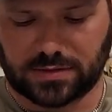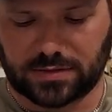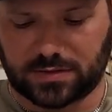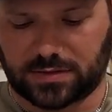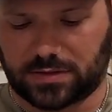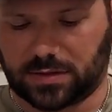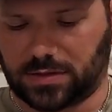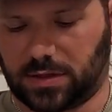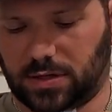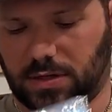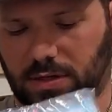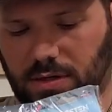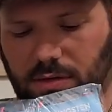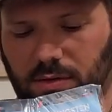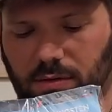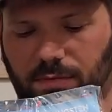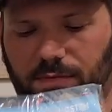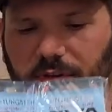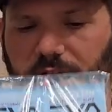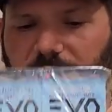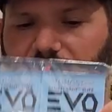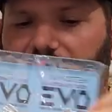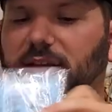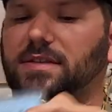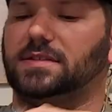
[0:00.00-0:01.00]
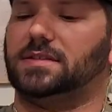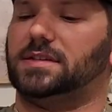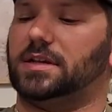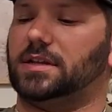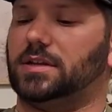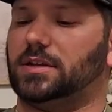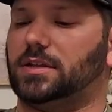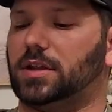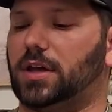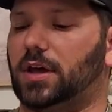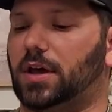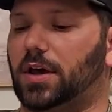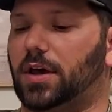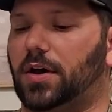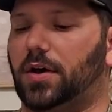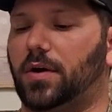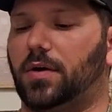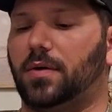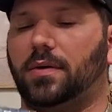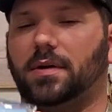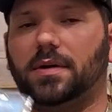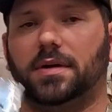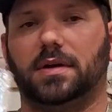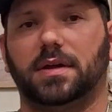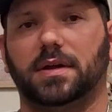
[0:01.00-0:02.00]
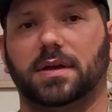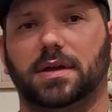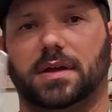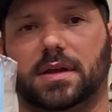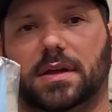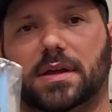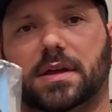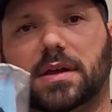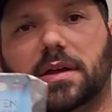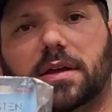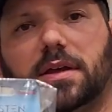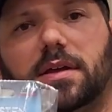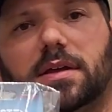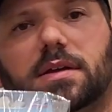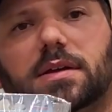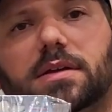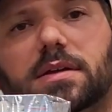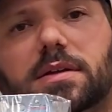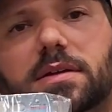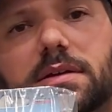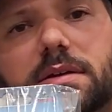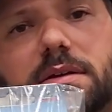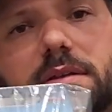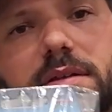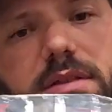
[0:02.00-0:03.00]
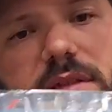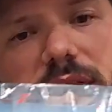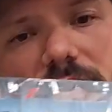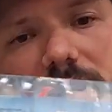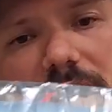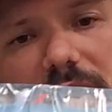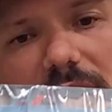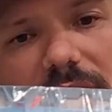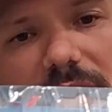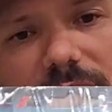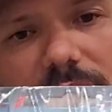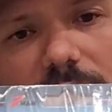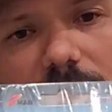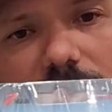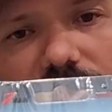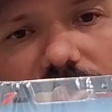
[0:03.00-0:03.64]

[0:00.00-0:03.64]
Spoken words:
So if you guys didn't know, The Evo